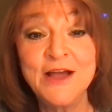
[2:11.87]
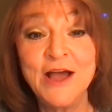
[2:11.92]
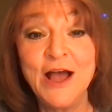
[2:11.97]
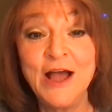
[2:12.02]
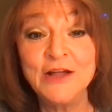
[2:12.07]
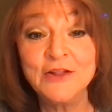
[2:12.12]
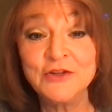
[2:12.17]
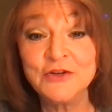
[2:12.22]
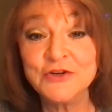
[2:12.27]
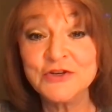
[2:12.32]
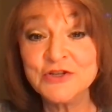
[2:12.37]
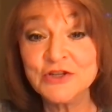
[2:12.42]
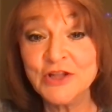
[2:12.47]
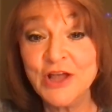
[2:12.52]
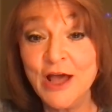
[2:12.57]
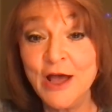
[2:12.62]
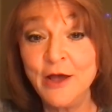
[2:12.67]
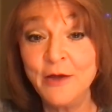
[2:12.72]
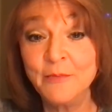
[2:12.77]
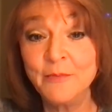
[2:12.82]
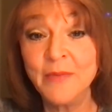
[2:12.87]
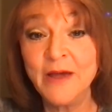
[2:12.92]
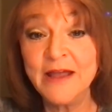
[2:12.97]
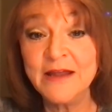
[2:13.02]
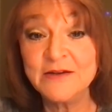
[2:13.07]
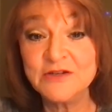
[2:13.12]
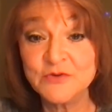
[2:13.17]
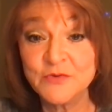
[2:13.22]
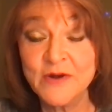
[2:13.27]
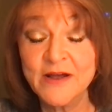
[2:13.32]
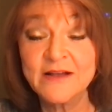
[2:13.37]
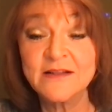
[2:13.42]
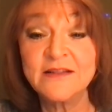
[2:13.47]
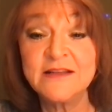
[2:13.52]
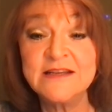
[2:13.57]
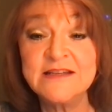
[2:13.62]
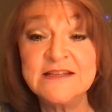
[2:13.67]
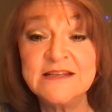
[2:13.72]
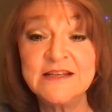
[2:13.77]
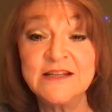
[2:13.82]
I learned a lot by
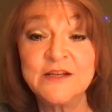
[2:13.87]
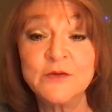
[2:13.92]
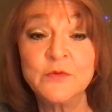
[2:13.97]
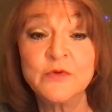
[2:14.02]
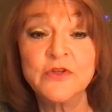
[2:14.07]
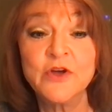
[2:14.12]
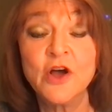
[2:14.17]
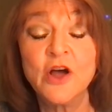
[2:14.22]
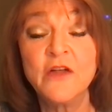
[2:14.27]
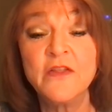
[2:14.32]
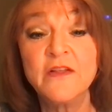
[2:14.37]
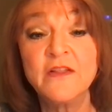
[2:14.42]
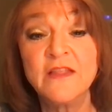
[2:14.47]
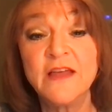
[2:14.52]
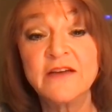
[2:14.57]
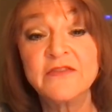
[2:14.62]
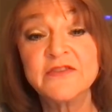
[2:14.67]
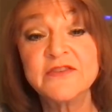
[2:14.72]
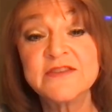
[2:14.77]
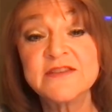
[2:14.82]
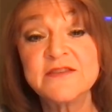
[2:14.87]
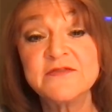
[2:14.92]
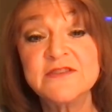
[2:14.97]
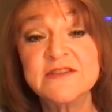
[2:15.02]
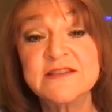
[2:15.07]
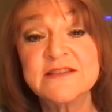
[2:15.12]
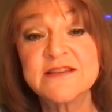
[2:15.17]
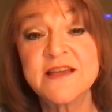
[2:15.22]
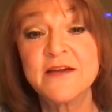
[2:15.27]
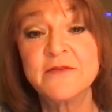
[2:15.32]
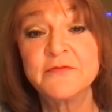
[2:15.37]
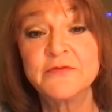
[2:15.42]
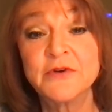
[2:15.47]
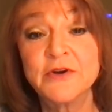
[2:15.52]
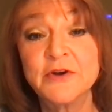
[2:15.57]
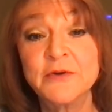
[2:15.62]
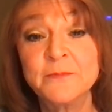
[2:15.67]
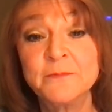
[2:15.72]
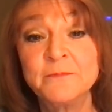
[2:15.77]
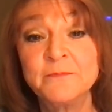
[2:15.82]
directly dealing with all the levels of
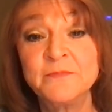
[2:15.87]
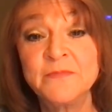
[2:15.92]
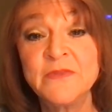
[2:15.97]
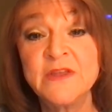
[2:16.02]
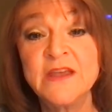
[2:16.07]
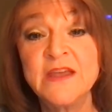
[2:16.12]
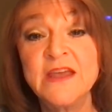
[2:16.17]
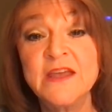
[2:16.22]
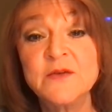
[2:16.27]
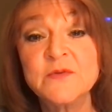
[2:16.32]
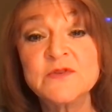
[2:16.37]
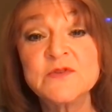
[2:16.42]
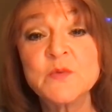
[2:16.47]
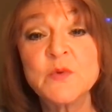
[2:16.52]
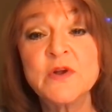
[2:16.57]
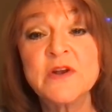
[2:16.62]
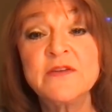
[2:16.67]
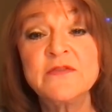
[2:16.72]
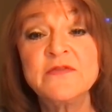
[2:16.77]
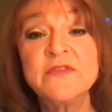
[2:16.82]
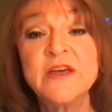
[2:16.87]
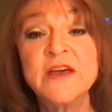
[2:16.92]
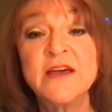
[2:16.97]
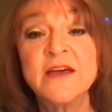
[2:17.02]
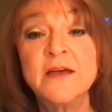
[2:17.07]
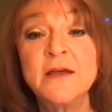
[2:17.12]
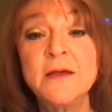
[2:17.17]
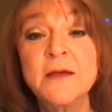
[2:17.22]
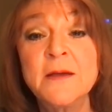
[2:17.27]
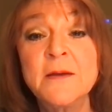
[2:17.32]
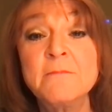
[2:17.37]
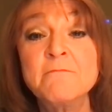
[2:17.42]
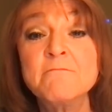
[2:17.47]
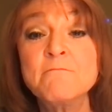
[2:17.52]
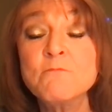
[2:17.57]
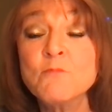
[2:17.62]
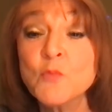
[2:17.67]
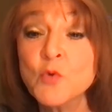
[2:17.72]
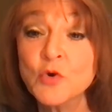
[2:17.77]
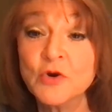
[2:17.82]
discomfort it was one of the
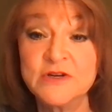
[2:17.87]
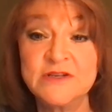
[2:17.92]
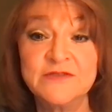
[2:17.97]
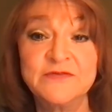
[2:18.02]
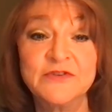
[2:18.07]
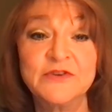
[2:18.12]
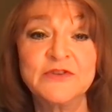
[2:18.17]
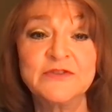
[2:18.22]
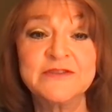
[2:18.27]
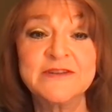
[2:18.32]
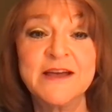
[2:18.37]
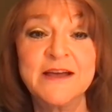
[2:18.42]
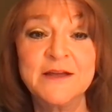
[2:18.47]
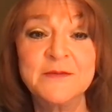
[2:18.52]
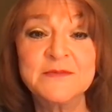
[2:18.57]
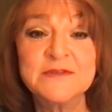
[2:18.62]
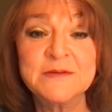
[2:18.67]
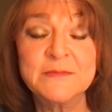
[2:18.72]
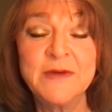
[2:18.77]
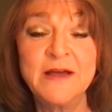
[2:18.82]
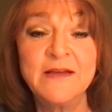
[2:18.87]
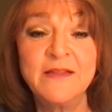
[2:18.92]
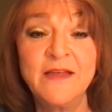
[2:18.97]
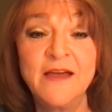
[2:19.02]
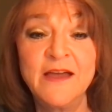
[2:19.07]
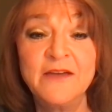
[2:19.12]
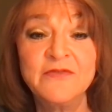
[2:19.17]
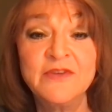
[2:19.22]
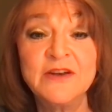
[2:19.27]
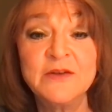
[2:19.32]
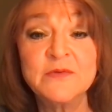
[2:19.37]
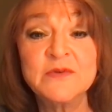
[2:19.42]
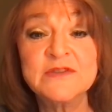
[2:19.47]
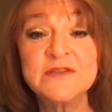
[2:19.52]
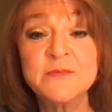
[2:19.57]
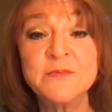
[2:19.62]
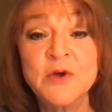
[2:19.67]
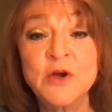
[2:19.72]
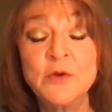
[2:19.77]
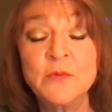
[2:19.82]
more difficult times in my life. And it was
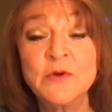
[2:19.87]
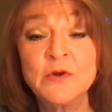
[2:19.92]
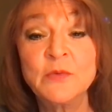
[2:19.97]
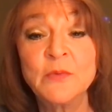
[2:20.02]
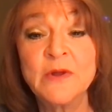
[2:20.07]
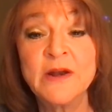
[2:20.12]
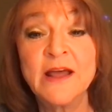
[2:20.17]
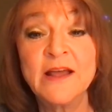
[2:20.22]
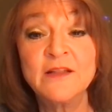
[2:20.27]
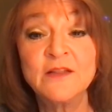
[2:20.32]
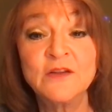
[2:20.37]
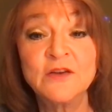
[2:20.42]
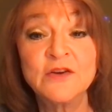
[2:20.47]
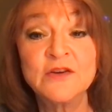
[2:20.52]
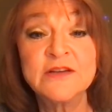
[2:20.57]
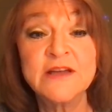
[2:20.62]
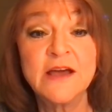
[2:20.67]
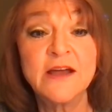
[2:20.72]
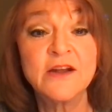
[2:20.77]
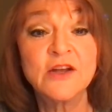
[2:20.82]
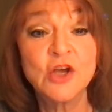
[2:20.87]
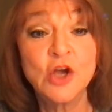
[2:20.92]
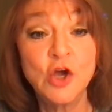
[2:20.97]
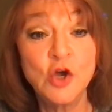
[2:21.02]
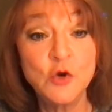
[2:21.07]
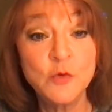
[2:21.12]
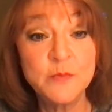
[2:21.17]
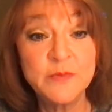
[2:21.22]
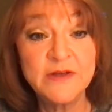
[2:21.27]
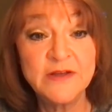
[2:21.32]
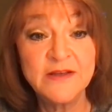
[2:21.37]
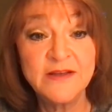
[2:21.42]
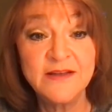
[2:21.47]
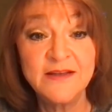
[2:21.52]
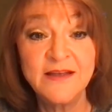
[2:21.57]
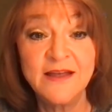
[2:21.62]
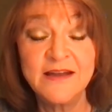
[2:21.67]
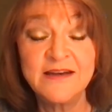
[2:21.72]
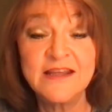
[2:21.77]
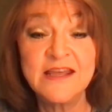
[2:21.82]
a moment when I learned how to cope
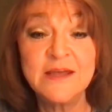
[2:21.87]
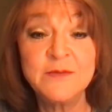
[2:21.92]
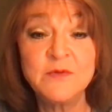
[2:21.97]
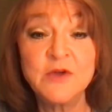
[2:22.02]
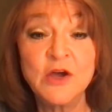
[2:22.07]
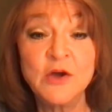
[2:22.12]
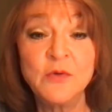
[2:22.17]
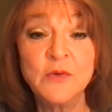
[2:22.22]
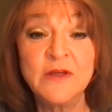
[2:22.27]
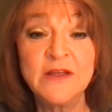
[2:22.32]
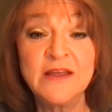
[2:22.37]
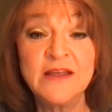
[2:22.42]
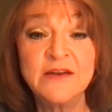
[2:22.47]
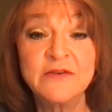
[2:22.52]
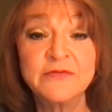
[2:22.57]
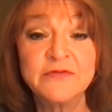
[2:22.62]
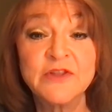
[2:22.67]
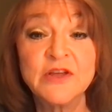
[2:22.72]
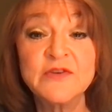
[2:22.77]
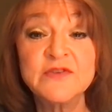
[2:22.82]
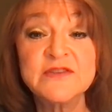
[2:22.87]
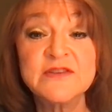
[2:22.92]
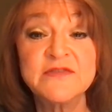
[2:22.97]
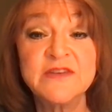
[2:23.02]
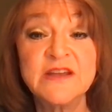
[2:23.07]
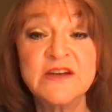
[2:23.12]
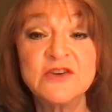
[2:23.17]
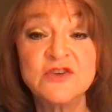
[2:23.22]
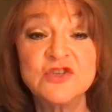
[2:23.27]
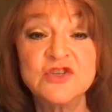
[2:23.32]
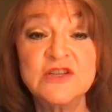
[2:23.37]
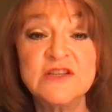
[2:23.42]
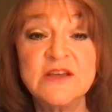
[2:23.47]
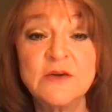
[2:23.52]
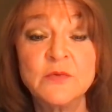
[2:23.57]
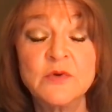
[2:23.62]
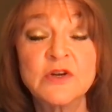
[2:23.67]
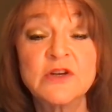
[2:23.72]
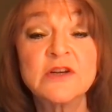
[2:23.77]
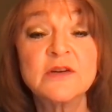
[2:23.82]
and keep going in flows of energy
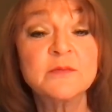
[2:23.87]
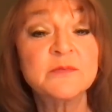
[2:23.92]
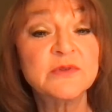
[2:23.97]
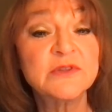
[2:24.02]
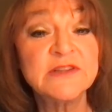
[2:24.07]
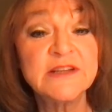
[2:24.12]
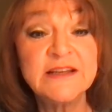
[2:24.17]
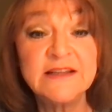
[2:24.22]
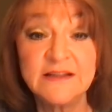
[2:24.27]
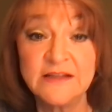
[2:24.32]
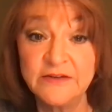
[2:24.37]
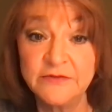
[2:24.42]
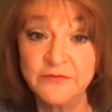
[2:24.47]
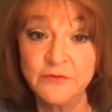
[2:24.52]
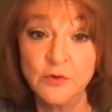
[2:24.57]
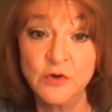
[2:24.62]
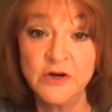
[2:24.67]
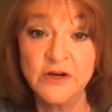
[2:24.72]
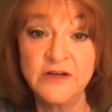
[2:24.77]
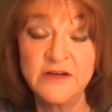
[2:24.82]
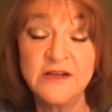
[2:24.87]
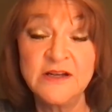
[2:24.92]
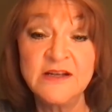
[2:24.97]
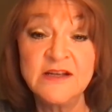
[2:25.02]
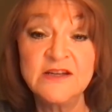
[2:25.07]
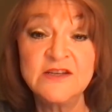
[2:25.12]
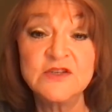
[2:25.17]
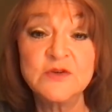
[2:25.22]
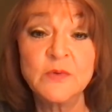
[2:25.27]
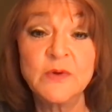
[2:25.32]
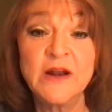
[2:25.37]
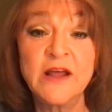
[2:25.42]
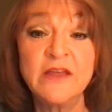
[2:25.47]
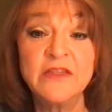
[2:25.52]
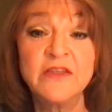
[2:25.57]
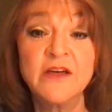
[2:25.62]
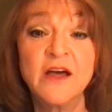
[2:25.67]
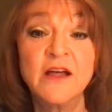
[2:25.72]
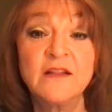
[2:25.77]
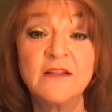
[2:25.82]
that were completely foreign to what I
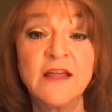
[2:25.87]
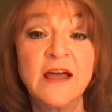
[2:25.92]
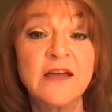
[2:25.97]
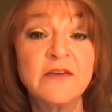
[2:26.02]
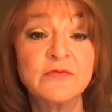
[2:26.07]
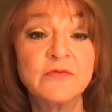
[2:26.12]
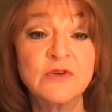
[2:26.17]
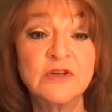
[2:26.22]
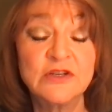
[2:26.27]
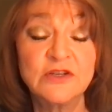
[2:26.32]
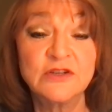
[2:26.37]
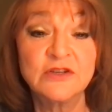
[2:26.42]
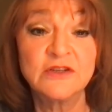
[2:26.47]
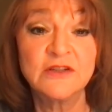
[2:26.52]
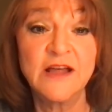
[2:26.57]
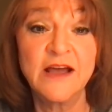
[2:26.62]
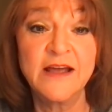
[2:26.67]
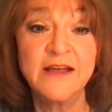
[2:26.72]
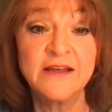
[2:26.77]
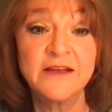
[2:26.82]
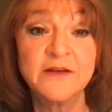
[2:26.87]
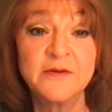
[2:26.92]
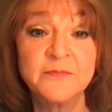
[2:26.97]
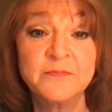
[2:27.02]
thought life would look like.